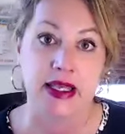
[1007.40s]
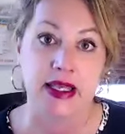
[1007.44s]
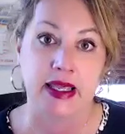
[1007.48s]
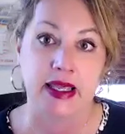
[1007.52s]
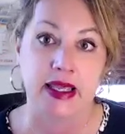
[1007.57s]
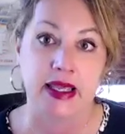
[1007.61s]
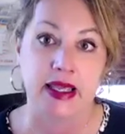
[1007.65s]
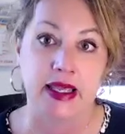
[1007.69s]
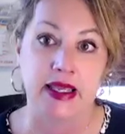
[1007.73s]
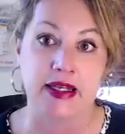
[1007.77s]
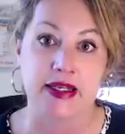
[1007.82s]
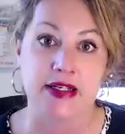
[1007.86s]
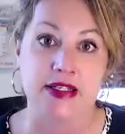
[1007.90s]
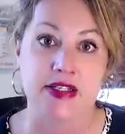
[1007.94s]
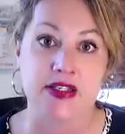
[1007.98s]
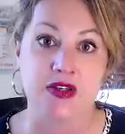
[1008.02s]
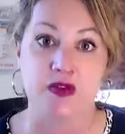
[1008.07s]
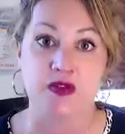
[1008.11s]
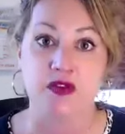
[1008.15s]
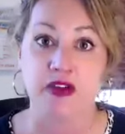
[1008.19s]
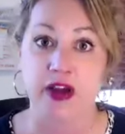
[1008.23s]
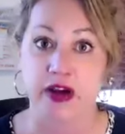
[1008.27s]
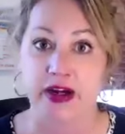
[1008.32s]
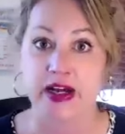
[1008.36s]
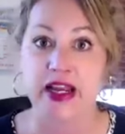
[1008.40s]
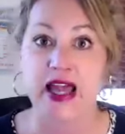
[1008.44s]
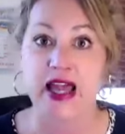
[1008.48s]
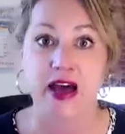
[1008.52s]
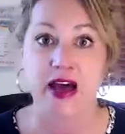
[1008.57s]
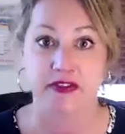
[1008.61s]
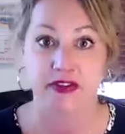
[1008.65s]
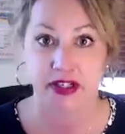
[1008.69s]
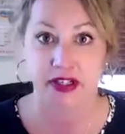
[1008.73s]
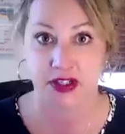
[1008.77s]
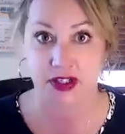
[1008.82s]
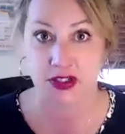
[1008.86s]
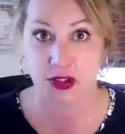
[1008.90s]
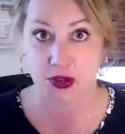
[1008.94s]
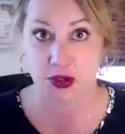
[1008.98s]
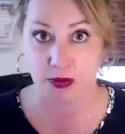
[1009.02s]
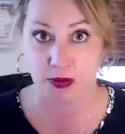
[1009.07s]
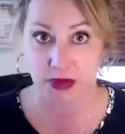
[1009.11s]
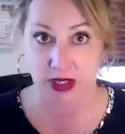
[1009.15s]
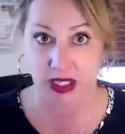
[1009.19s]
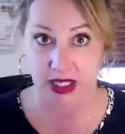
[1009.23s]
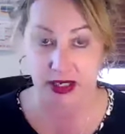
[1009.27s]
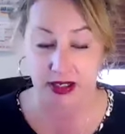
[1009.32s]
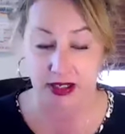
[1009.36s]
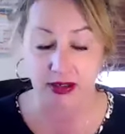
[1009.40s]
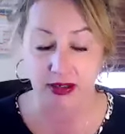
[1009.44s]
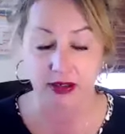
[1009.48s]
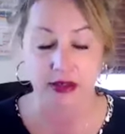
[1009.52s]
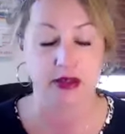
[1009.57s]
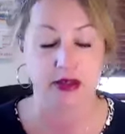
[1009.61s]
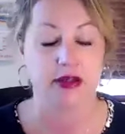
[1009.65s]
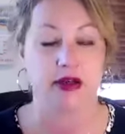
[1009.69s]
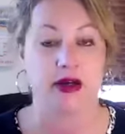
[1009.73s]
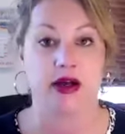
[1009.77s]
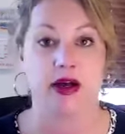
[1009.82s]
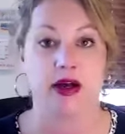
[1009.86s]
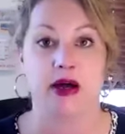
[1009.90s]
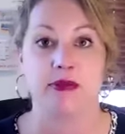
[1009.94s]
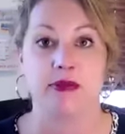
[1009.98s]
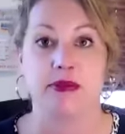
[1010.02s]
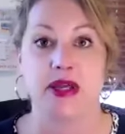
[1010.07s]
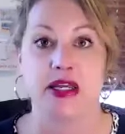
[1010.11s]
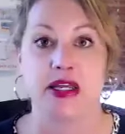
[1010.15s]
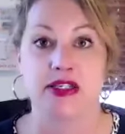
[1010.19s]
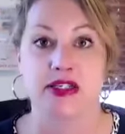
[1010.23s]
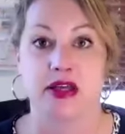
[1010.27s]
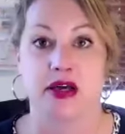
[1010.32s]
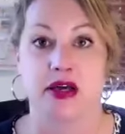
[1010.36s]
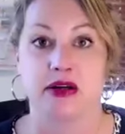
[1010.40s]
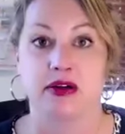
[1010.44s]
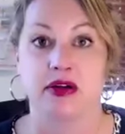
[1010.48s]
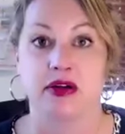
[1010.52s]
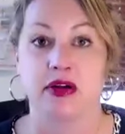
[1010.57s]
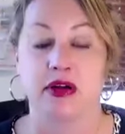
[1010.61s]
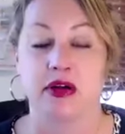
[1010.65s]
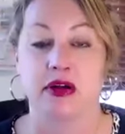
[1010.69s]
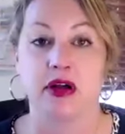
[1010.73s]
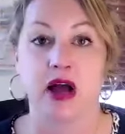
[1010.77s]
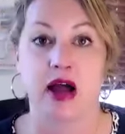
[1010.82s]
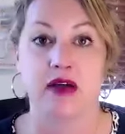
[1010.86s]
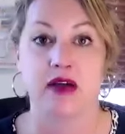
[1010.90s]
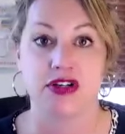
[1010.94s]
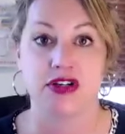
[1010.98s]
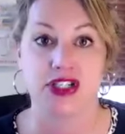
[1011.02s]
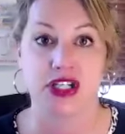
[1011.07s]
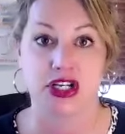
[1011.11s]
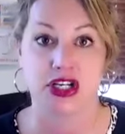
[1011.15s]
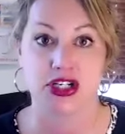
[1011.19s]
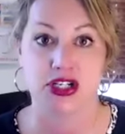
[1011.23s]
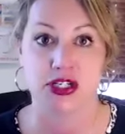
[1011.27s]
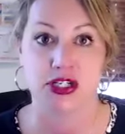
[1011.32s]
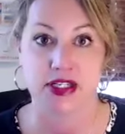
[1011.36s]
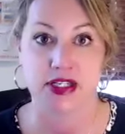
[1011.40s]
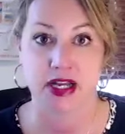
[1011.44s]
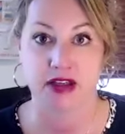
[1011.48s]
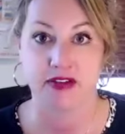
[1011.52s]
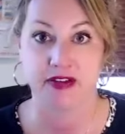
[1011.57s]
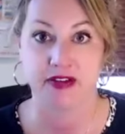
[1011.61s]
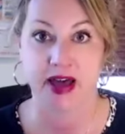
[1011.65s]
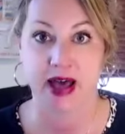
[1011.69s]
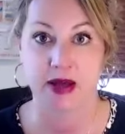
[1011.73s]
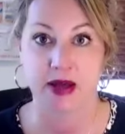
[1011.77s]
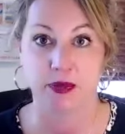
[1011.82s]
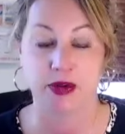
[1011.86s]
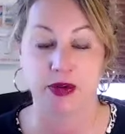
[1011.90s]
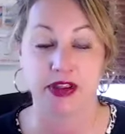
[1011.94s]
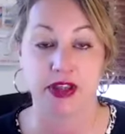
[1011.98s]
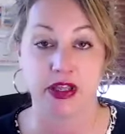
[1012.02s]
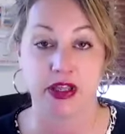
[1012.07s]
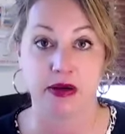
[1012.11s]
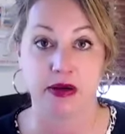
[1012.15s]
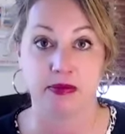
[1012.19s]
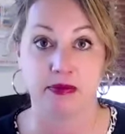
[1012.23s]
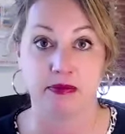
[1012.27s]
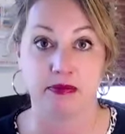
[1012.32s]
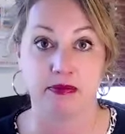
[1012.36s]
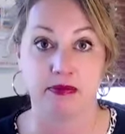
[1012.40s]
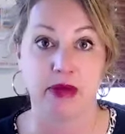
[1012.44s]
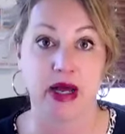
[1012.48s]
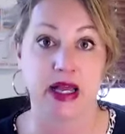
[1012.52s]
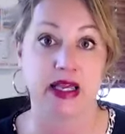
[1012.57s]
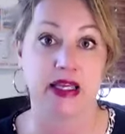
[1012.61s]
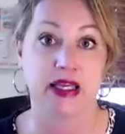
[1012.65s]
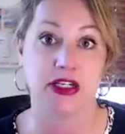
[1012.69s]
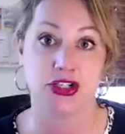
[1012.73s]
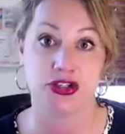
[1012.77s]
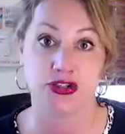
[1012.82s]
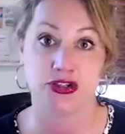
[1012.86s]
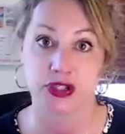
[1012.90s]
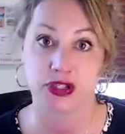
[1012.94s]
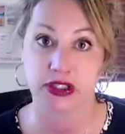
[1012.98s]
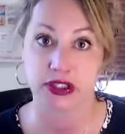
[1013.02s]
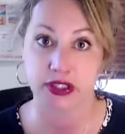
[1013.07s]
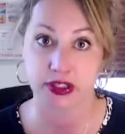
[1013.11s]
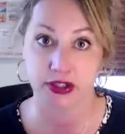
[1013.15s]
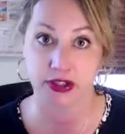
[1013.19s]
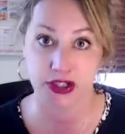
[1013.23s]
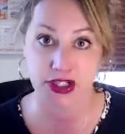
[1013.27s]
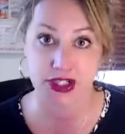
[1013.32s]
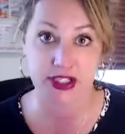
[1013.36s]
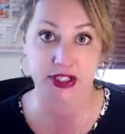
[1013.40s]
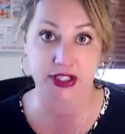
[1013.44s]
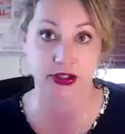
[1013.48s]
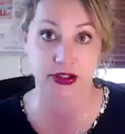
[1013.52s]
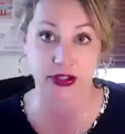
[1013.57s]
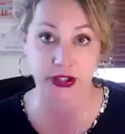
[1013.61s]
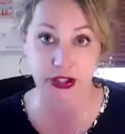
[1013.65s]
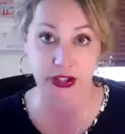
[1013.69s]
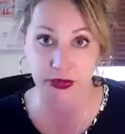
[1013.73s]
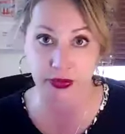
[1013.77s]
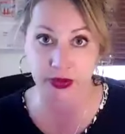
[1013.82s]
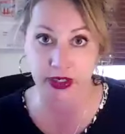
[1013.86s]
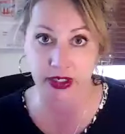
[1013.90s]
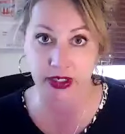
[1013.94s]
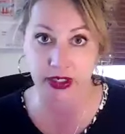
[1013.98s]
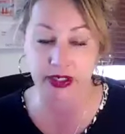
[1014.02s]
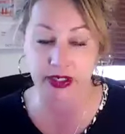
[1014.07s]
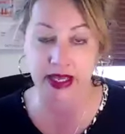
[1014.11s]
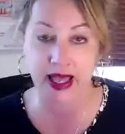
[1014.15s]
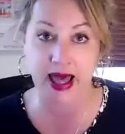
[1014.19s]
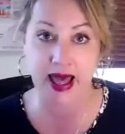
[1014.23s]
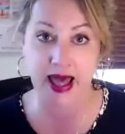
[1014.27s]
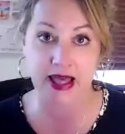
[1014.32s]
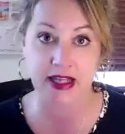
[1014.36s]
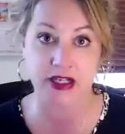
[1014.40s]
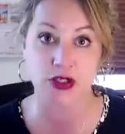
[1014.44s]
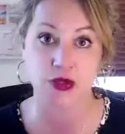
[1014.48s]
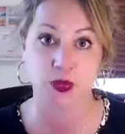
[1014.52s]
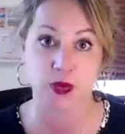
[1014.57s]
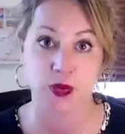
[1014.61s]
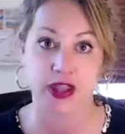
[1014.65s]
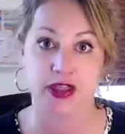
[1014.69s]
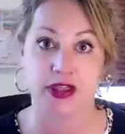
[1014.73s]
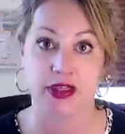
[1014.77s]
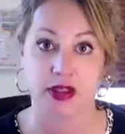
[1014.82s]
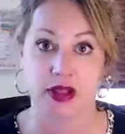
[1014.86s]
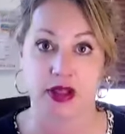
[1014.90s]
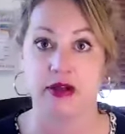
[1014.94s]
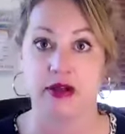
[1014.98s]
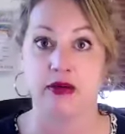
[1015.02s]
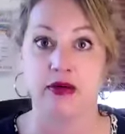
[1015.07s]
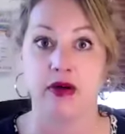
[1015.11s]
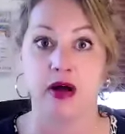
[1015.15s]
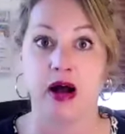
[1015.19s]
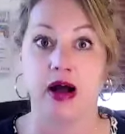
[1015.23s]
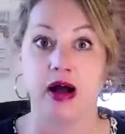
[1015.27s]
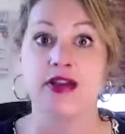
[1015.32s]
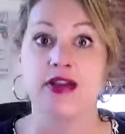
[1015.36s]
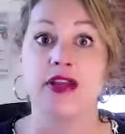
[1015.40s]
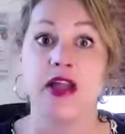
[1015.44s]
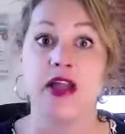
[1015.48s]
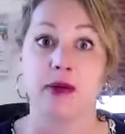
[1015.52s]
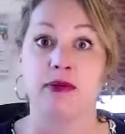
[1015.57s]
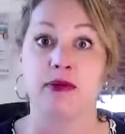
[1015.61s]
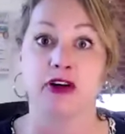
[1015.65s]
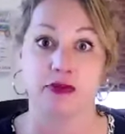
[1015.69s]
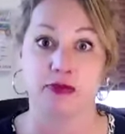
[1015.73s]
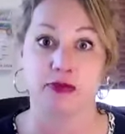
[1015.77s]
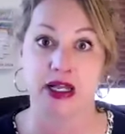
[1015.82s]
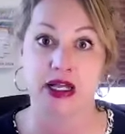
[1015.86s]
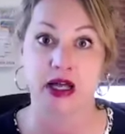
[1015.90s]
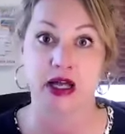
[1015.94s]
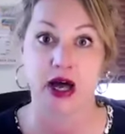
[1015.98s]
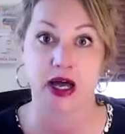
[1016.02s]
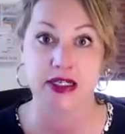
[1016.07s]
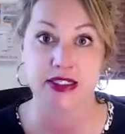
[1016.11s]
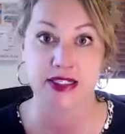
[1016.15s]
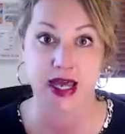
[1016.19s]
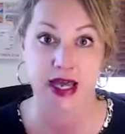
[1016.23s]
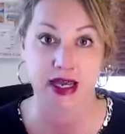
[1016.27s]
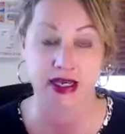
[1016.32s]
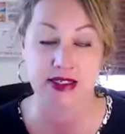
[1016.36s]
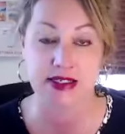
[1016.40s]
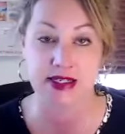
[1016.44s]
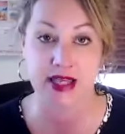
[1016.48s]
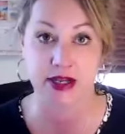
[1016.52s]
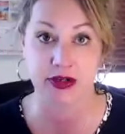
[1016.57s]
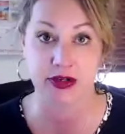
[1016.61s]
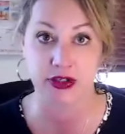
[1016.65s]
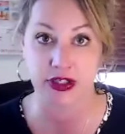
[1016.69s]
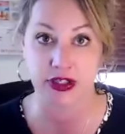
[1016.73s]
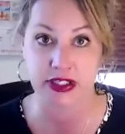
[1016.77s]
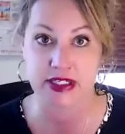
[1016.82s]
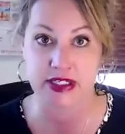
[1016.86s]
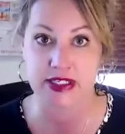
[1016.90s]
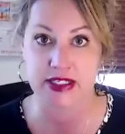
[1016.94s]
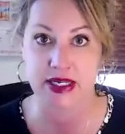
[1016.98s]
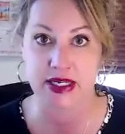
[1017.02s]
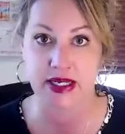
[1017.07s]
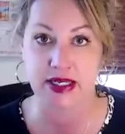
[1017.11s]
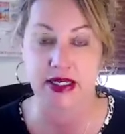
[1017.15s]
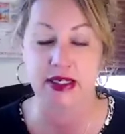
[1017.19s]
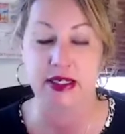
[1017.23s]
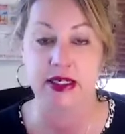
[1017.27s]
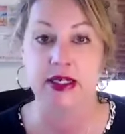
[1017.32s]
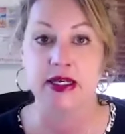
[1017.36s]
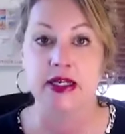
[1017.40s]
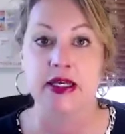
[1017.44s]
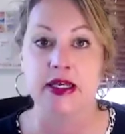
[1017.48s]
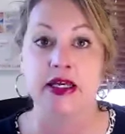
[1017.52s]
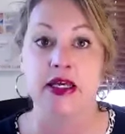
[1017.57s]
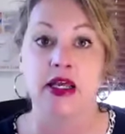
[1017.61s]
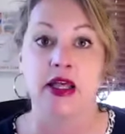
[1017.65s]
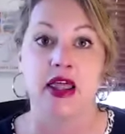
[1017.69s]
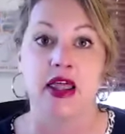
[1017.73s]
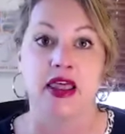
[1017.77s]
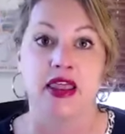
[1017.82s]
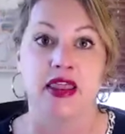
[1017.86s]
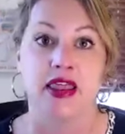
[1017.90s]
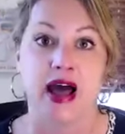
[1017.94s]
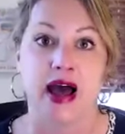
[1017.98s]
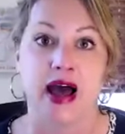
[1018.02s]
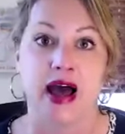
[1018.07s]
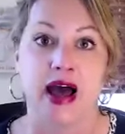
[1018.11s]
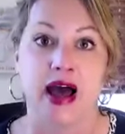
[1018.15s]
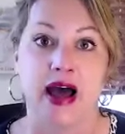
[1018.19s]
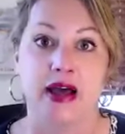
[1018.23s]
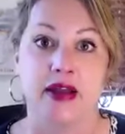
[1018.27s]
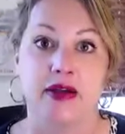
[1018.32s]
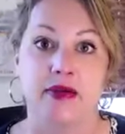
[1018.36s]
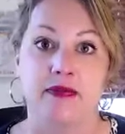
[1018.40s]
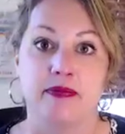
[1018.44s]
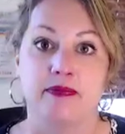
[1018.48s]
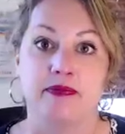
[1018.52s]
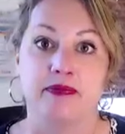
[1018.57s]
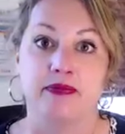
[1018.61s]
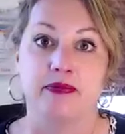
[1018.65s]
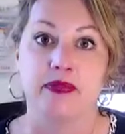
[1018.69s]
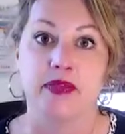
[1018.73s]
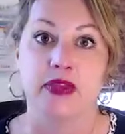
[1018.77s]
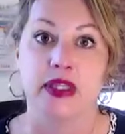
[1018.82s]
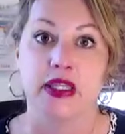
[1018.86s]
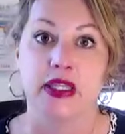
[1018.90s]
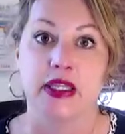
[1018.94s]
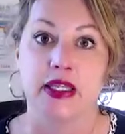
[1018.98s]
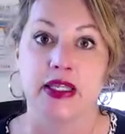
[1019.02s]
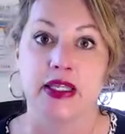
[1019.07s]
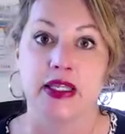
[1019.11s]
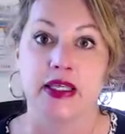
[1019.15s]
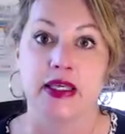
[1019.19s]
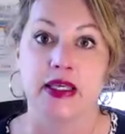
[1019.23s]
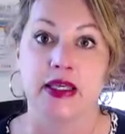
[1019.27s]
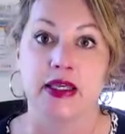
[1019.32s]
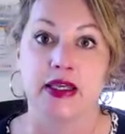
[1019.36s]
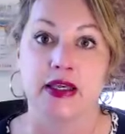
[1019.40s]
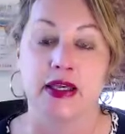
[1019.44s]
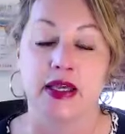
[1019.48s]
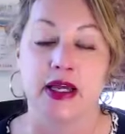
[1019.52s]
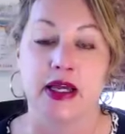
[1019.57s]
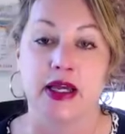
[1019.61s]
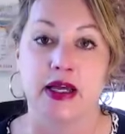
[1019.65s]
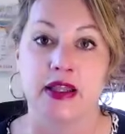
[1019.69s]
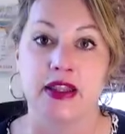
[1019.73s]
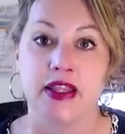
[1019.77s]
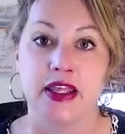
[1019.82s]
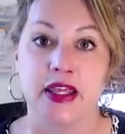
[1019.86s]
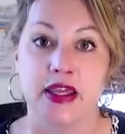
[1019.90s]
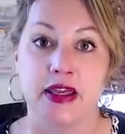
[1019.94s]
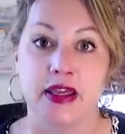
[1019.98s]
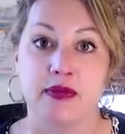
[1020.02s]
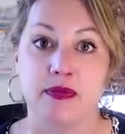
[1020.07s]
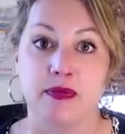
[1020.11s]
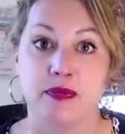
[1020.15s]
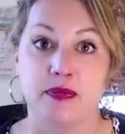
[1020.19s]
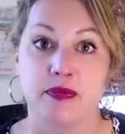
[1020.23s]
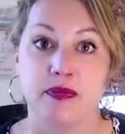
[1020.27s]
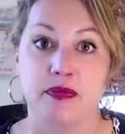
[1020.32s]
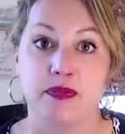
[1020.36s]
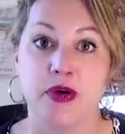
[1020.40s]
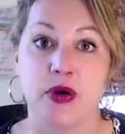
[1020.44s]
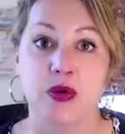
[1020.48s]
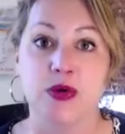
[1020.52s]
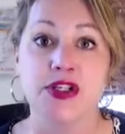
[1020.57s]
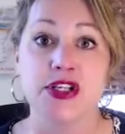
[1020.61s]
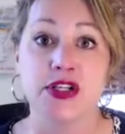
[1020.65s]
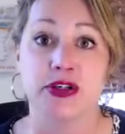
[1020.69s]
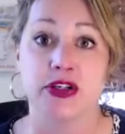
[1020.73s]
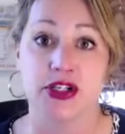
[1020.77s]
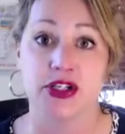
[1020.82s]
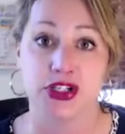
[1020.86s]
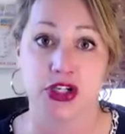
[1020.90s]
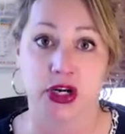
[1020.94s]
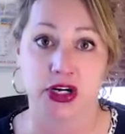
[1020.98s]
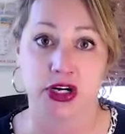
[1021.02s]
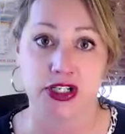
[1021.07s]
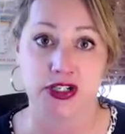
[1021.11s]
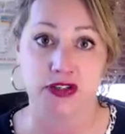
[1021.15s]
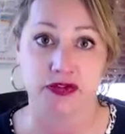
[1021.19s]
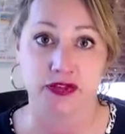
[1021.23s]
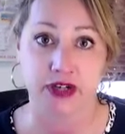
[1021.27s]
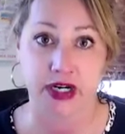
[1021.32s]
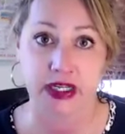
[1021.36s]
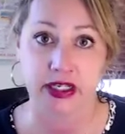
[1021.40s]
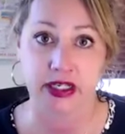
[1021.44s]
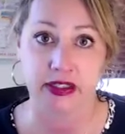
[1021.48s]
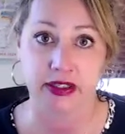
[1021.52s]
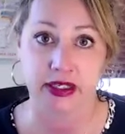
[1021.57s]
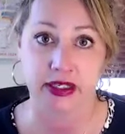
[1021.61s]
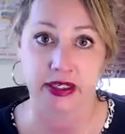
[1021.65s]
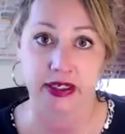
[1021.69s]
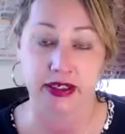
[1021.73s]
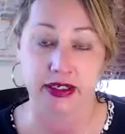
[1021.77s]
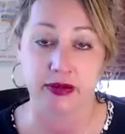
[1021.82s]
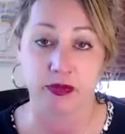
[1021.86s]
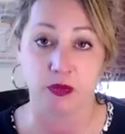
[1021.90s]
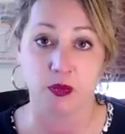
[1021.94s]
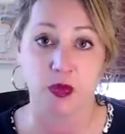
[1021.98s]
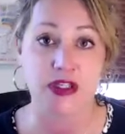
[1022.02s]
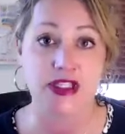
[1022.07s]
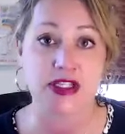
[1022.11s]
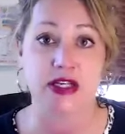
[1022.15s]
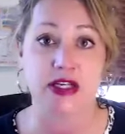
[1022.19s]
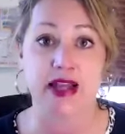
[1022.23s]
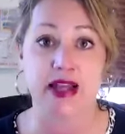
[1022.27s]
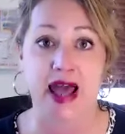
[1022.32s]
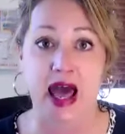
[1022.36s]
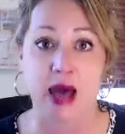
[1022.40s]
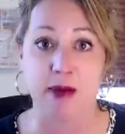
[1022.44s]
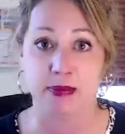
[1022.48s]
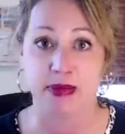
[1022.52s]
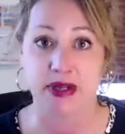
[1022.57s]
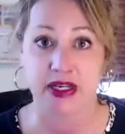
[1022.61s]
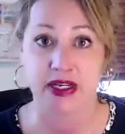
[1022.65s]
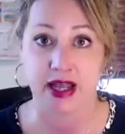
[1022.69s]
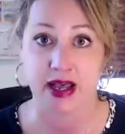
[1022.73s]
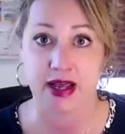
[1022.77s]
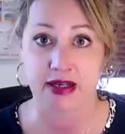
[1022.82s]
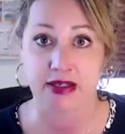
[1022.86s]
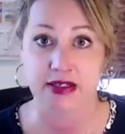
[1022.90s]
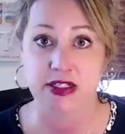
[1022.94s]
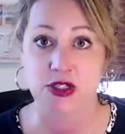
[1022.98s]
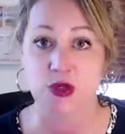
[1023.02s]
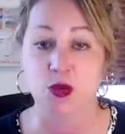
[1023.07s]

it is very evident to me, based on conversations that I've had within my industry leaders here in New York and with a number of my contacts at New York State, that the folks that are in charge of regulating what's going to happen next